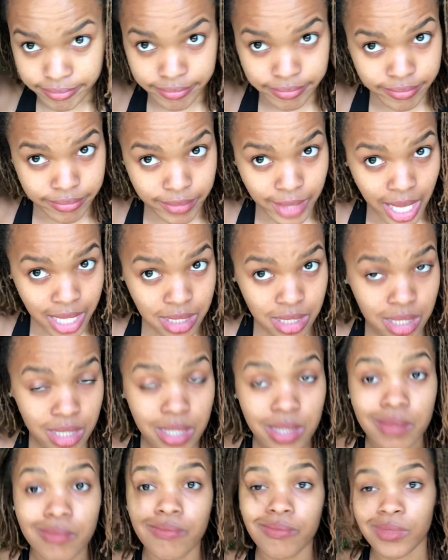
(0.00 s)
That's
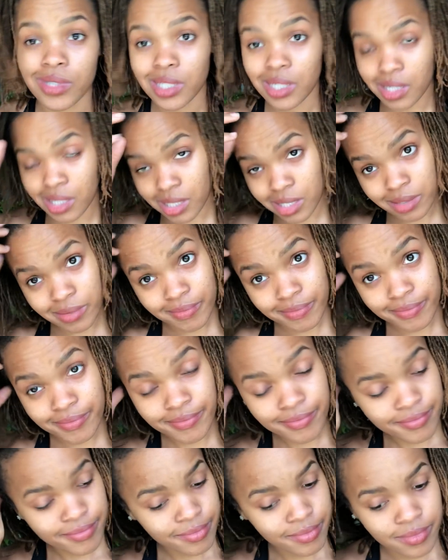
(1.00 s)
it, really.
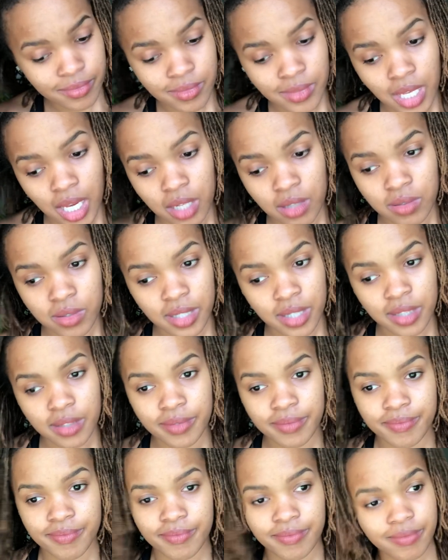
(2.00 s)
I don't know.
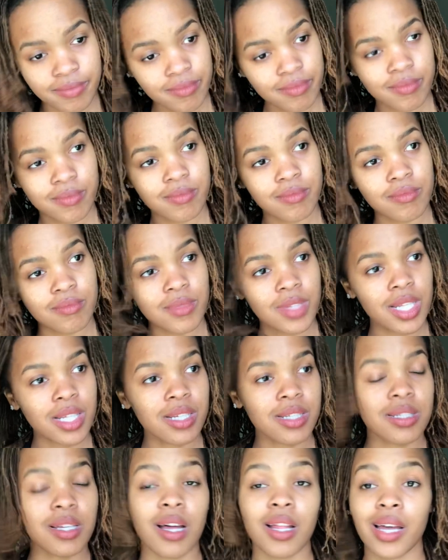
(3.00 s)
I
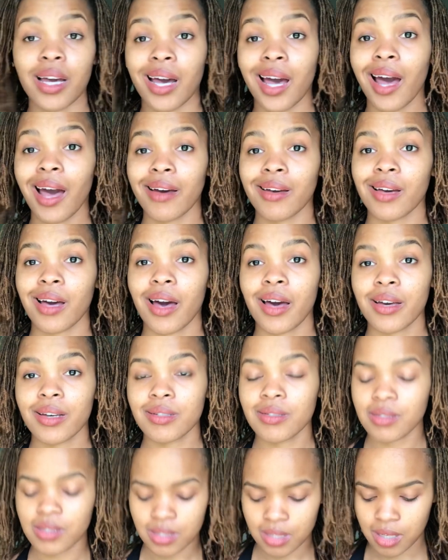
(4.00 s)
think that's all I got,
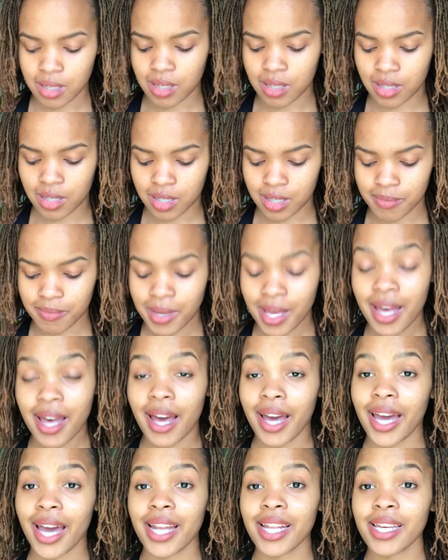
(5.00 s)
guys.
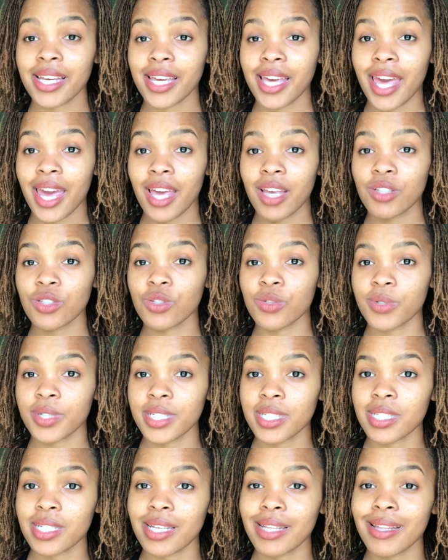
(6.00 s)
I got engaged
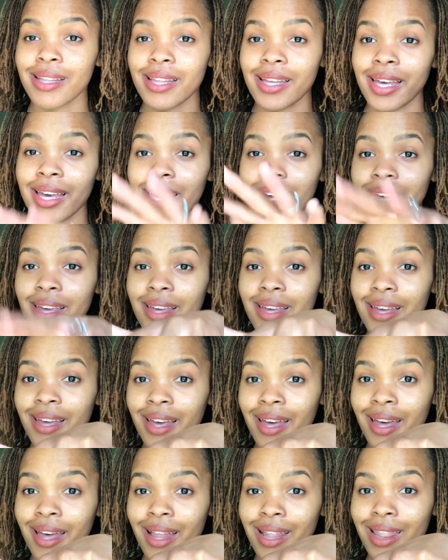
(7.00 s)
recently.
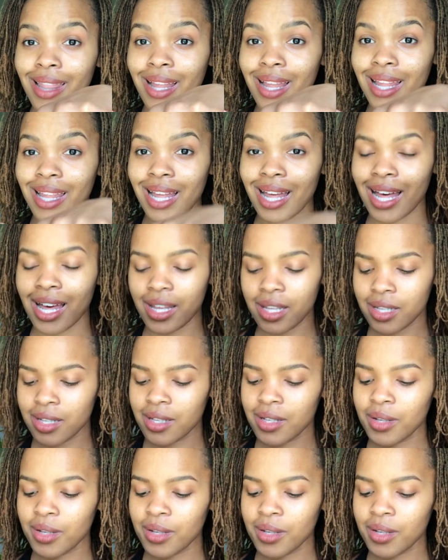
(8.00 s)
Voila,